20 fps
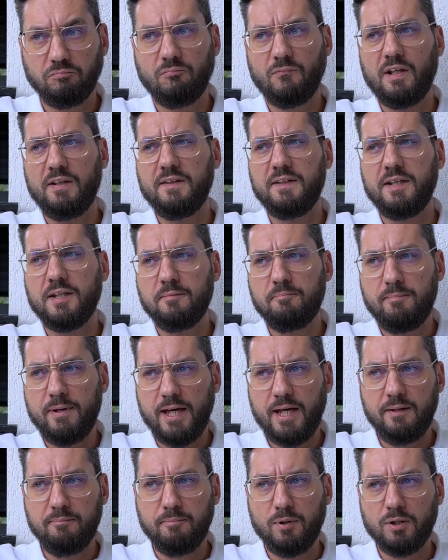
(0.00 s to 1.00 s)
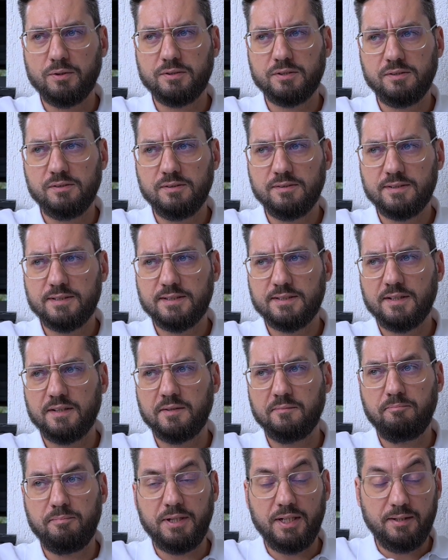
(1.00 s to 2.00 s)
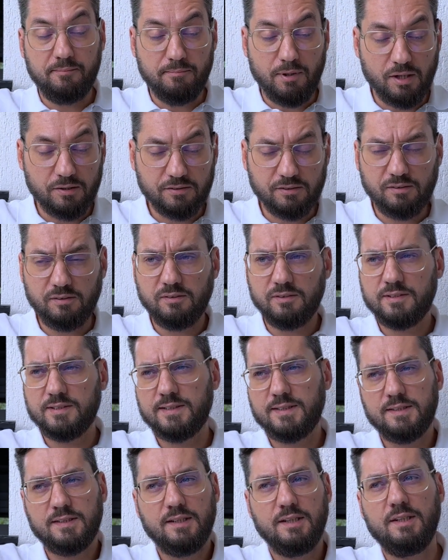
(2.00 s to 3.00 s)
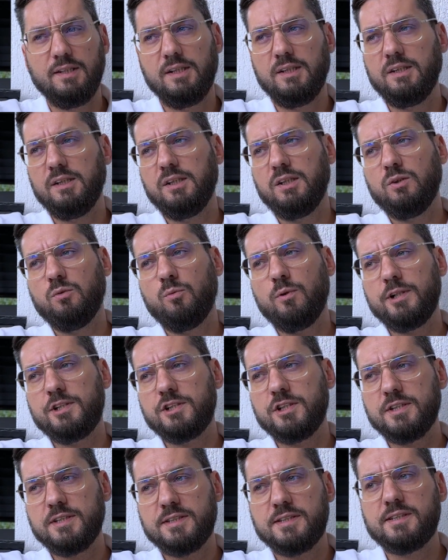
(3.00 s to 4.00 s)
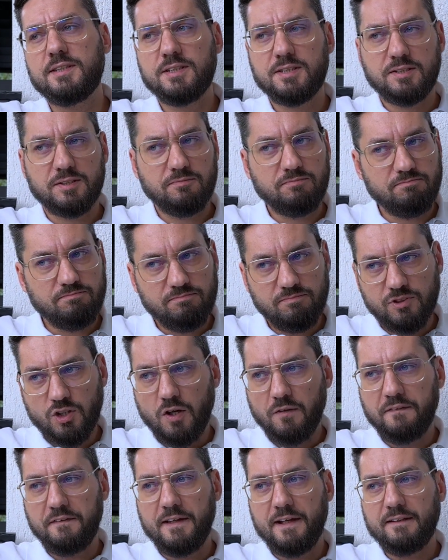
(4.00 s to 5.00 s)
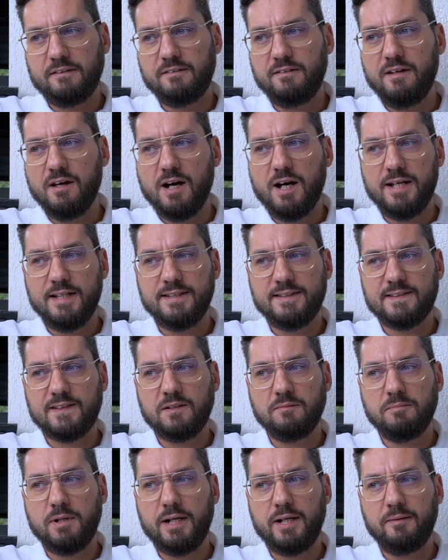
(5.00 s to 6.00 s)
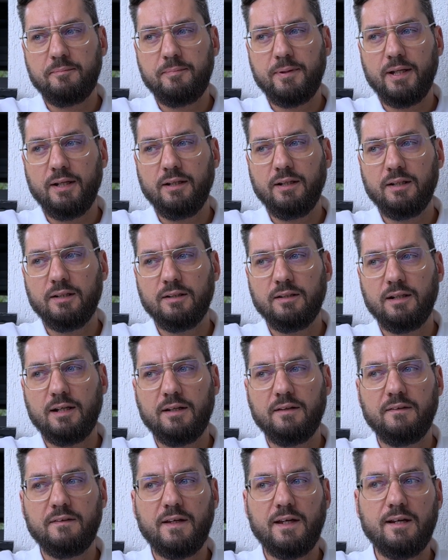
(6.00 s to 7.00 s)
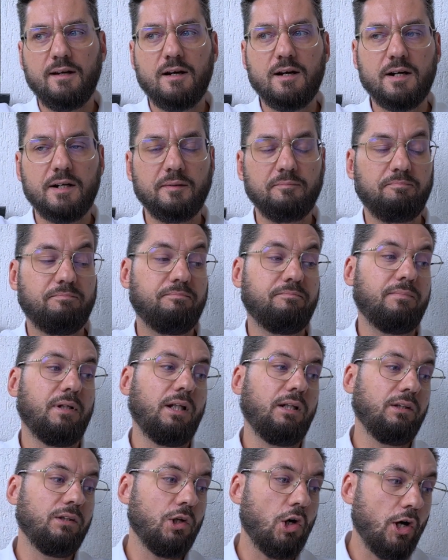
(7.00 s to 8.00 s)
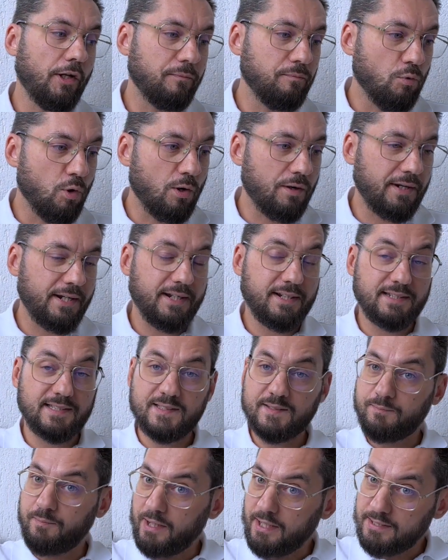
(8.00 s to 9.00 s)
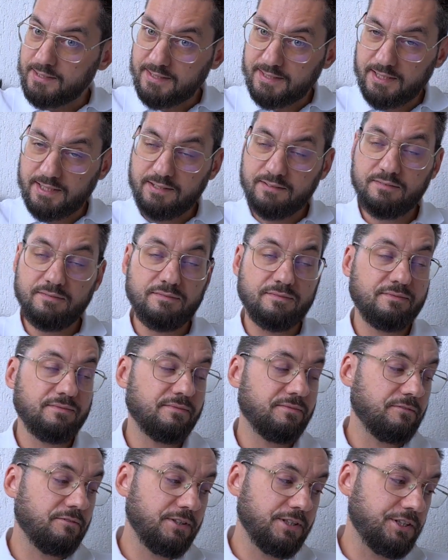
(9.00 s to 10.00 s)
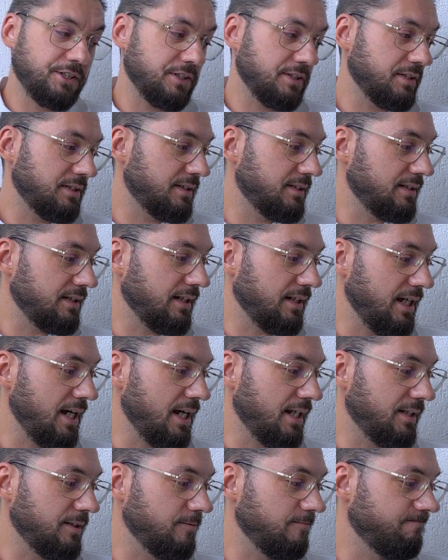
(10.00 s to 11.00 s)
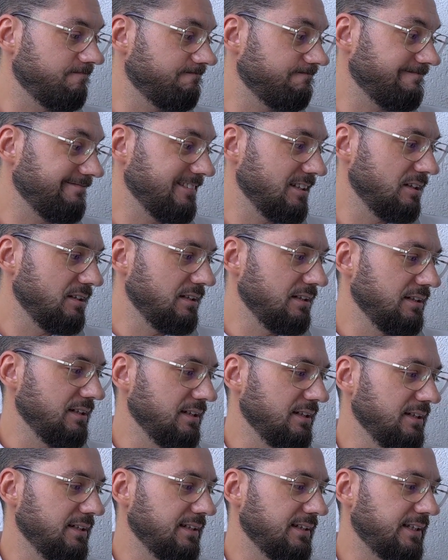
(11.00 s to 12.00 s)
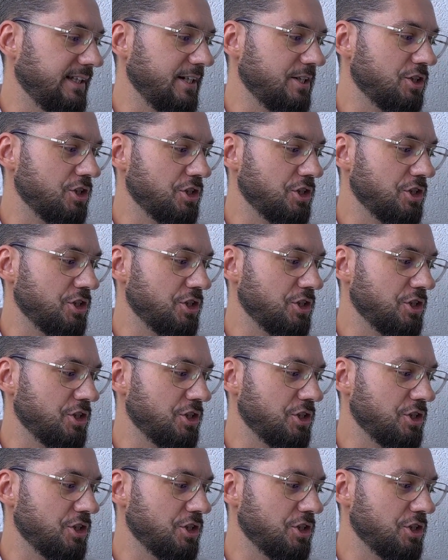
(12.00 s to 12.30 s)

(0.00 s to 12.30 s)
Aime bottles, in the B bottles, which is not that nice in my opinion, and they are a lot more expensive, which is again such a